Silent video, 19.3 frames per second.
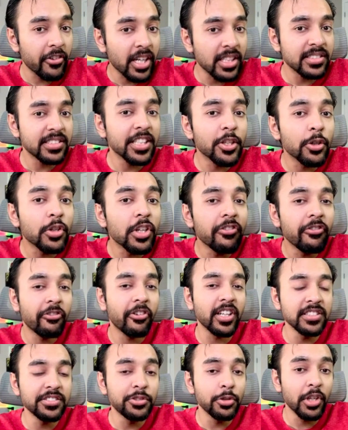consecutive
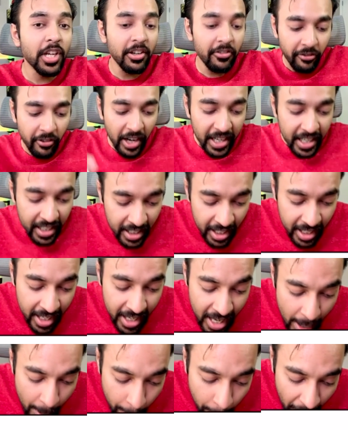ones you can find
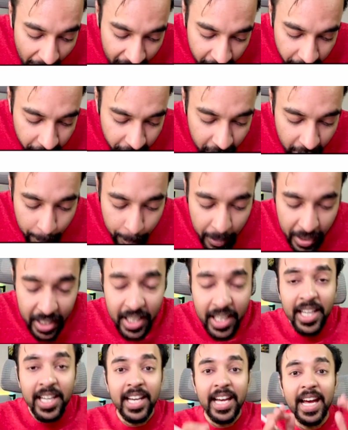by flipping
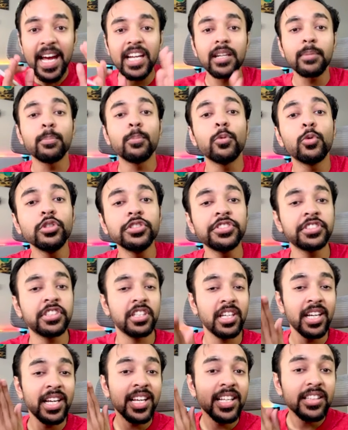at most
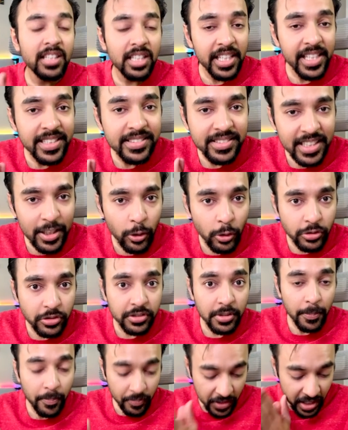3 zeros,
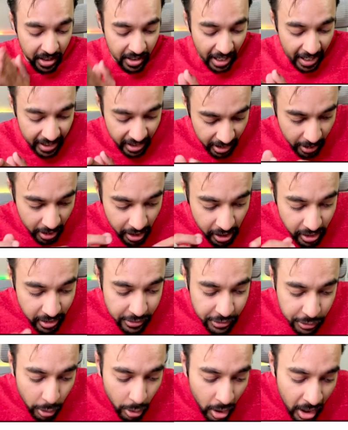right?
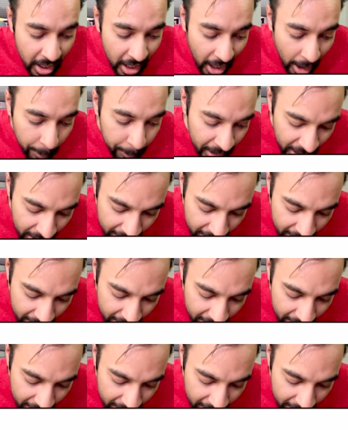So up till